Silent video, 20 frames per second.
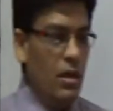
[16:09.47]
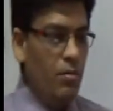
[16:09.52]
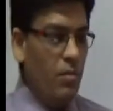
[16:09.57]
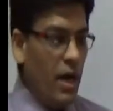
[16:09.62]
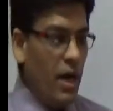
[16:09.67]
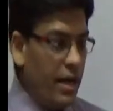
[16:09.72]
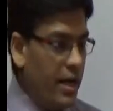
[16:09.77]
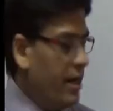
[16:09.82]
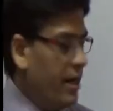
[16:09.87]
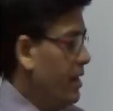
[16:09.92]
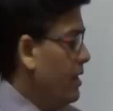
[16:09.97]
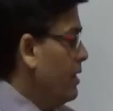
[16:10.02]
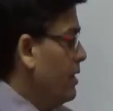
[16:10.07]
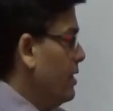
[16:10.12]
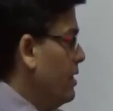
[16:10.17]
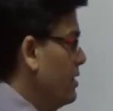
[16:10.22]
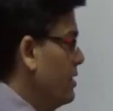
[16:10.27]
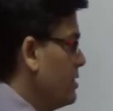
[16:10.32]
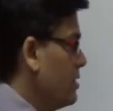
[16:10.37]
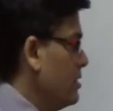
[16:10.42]
Marketing
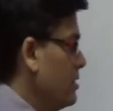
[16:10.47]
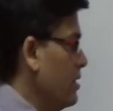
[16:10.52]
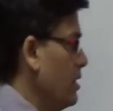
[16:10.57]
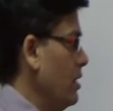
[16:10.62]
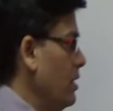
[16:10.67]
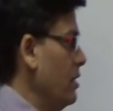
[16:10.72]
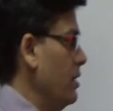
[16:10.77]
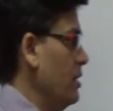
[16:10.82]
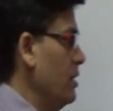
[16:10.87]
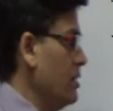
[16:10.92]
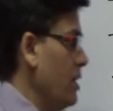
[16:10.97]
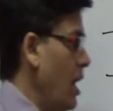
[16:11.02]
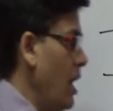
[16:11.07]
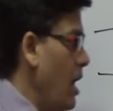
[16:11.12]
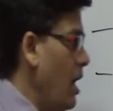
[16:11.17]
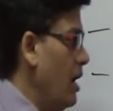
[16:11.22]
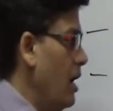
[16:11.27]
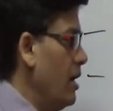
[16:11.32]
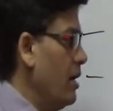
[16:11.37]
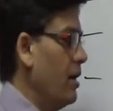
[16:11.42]
is
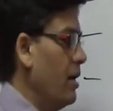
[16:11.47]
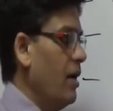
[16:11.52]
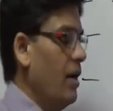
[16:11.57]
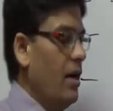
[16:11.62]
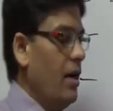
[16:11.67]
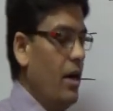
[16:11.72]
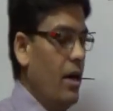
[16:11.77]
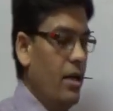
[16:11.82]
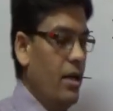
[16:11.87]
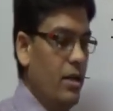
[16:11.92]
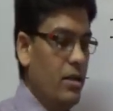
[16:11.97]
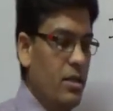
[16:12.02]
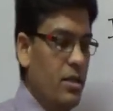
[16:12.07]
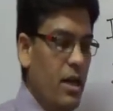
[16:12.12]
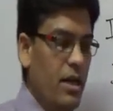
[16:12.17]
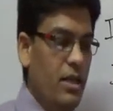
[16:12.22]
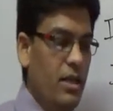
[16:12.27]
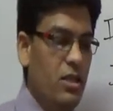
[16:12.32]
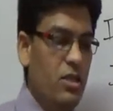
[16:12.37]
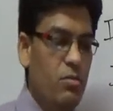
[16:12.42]
art and a
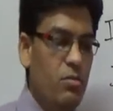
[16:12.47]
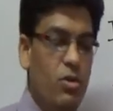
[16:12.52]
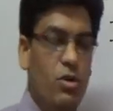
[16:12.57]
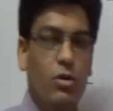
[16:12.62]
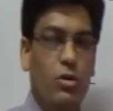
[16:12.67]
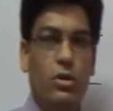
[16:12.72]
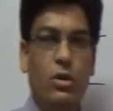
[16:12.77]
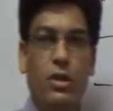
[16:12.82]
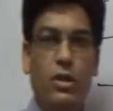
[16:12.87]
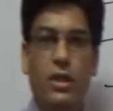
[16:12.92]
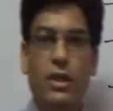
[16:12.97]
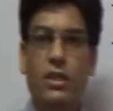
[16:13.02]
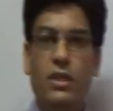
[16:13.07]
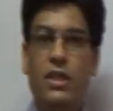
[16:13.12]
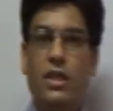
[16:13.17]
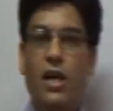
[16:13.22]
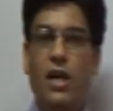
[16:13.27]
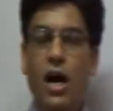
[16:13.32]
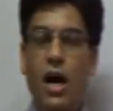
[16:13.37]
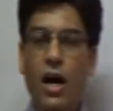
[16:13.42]
science both. It is
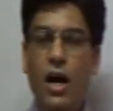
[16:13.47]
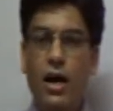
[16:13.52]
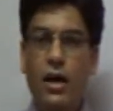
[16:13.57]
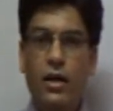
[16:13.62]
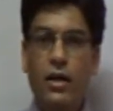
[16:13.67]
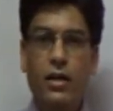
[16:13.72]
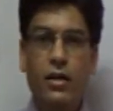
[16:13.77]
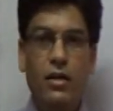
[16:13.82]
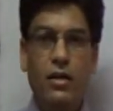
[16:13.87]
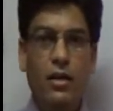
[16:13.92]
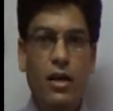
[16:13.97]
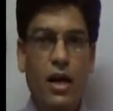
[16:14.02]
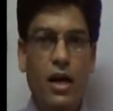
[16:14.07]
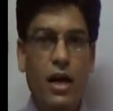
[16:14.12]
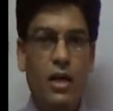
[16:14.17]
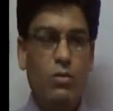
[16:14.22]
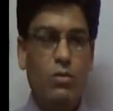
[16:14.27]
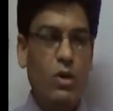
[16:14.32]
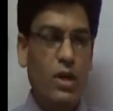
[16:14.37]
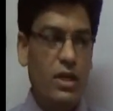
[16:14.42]
an art
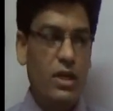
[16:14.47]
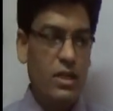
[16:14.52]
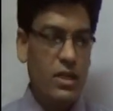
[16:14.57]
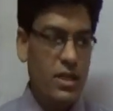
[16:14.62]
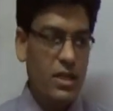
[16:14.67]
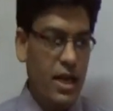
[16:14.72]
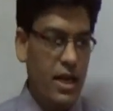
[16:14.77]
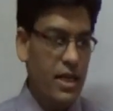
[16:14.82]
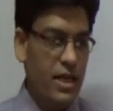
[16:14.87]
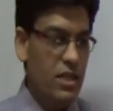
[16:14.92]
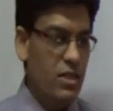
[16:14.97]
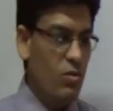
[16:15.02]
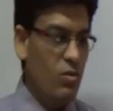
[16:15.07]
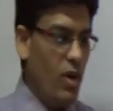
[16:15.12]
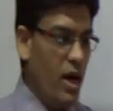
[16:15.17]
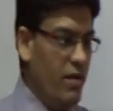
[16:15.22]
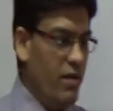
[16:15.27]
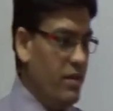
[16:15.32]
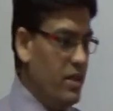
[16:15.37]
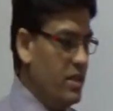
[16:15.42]
as well as a science.
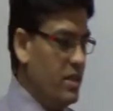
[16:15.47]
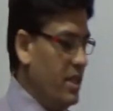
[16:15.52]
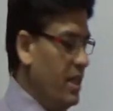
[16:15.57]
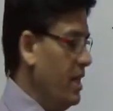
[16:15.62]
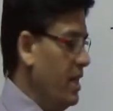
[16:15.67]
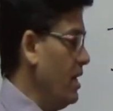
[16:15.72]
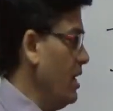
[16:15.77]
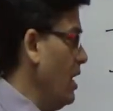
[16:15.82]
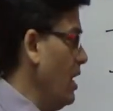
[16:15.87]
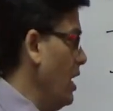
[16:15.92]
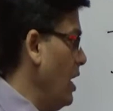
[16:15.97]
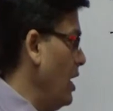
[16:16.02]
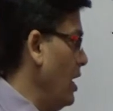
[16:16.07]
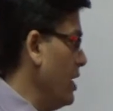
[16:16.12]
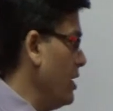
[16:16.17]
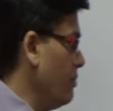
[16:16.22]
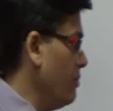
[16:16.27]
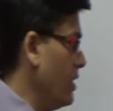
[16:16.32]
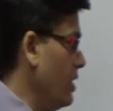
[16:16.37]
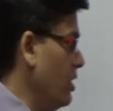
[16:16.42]
Why we say
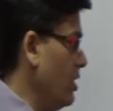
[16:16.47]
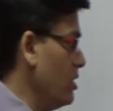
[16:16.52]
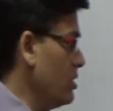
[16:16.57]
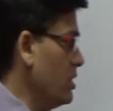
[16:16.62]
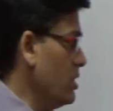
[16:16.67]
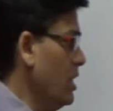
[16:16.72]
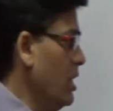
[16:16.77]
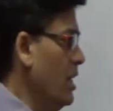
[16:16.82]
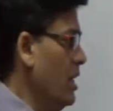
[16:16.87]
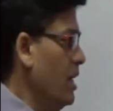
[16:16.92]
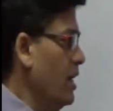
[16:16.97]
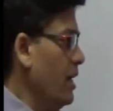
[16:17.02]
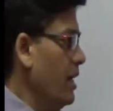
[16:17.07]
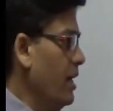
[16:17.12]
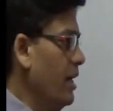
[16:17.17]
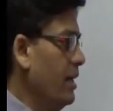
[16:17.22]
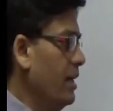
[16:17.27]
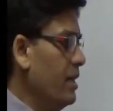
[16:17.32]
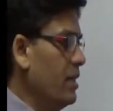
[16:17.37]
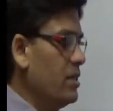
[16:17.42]
art? Because
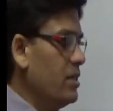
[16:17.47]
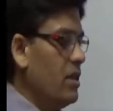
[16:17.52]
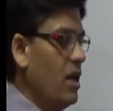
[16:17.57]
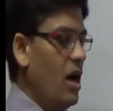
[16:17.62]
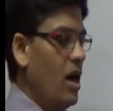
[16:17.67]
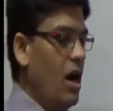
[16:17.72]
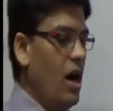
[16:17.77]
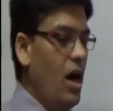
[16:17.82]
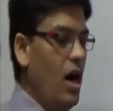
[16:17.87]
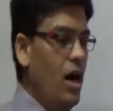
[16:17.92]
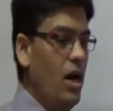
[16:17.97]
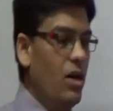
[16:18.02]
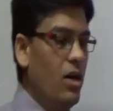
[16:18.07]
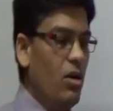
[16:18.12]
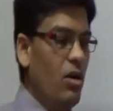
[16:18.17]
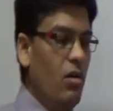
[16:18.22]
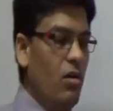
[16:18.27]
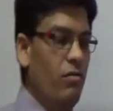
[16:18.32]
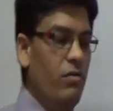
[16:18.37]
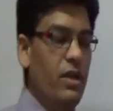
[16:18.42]
it is art
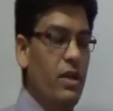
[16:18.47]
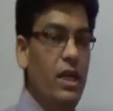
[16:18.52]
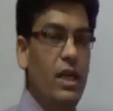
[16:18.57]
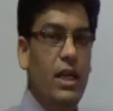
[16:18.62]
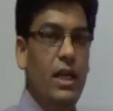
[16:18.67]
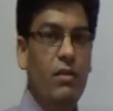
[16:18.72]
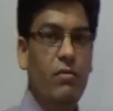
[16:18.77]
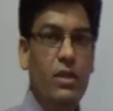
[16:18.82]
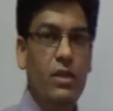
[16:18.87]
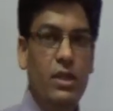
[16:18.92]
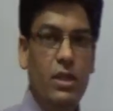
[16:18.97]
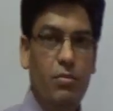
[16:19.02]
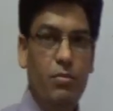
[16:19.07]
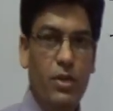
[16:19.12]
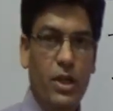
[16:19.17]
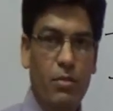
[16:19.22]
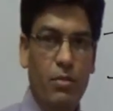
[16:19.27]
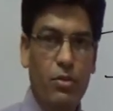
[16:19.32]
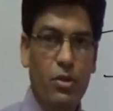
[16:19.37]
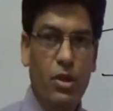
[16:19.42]
of dealing with the
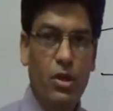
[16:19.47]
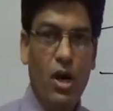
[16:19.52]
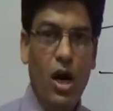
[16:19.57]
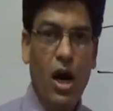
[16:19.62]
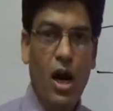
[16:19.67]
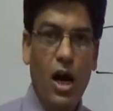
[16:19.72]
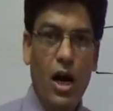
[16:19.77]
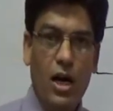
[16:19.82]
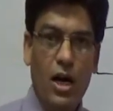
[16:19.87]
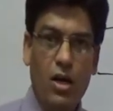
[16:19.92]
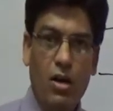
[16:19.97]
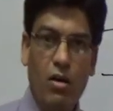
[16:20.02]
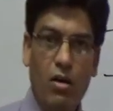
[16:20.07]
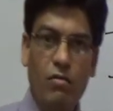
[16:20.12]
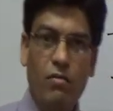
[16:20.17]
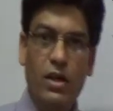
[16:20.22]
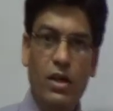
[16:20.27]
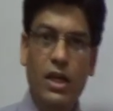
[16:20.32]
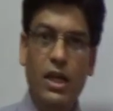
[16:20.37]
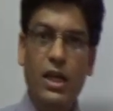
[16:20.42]
people, art
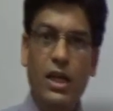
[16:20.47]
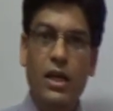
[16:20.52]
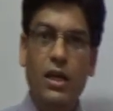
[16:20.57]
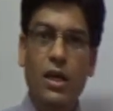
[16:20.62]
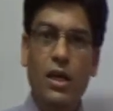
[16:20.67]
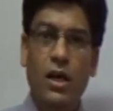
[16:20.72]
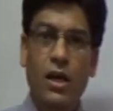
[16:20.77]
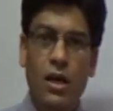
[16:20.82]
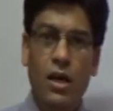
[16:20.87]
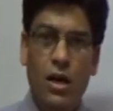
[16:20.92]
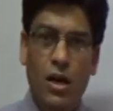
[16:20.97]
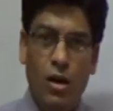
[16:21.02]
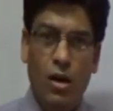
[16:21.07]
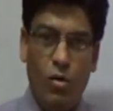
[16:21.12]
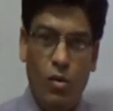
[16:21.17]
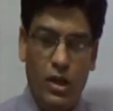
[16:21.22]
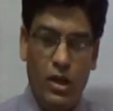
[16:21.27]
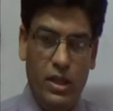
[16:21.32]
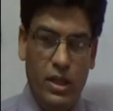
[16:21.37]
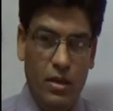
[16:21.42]
of dealing
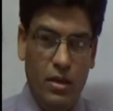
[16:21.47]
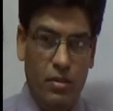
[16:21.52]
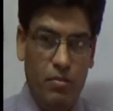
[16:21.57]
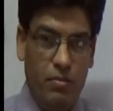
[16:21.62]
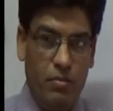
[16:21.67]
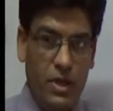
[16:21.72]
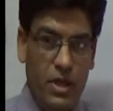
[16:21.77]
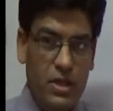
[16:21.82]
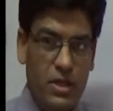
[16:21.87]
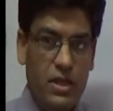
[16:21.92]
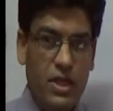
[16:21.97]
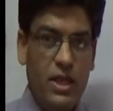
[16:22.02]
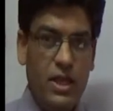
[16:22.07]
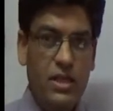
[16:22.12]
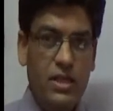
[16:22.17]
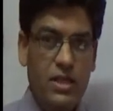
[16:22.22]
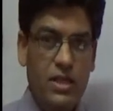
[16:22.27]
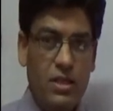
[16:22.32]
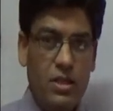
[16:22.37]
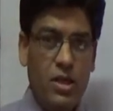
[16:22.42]
with the
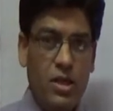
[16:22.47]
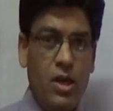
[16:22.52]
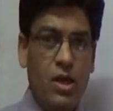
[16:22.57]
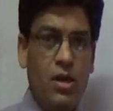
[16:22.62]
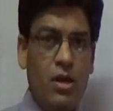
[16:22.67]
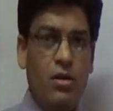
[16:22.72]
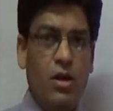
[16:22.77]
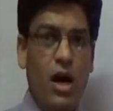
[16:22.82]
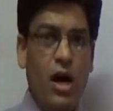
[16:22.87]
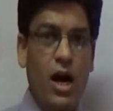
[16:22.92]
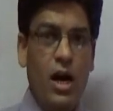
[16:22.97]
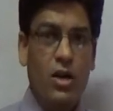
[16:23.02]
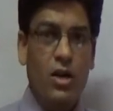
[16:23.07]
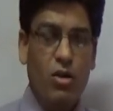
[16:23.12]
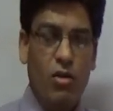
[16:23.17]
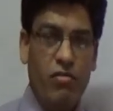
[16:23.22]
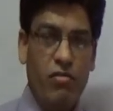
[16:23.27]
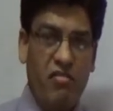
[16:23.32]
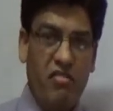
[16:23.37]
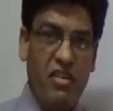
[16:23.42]
persons, art
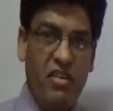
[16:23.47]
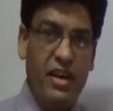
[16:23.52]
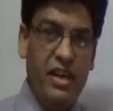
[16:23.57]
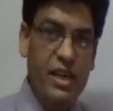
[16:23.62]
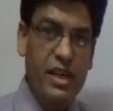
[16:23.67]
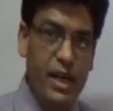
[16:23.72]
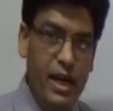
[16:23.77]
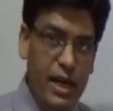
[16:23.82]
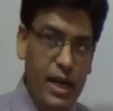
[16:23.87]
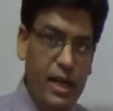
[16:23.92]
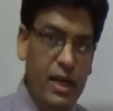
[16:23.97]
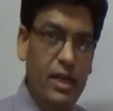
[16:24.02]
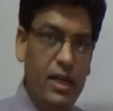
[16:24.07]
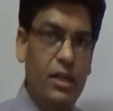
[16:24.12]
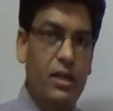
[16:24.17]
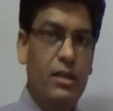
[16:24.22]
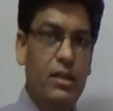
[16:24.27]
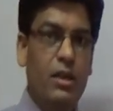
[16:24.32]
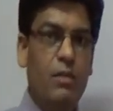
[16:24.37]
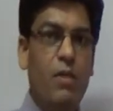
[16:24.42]
of
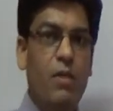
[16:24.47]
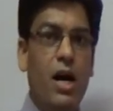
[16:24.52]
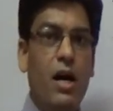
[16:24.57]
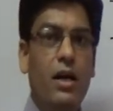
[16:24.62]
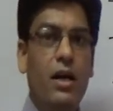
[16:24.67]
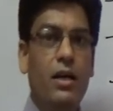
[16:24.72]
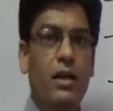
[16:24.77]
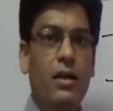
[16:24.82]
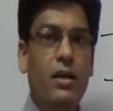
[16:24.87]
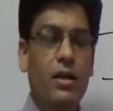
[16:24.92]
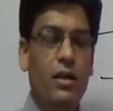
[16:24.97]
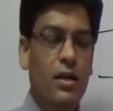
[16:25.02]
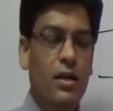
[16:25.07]
creating demand.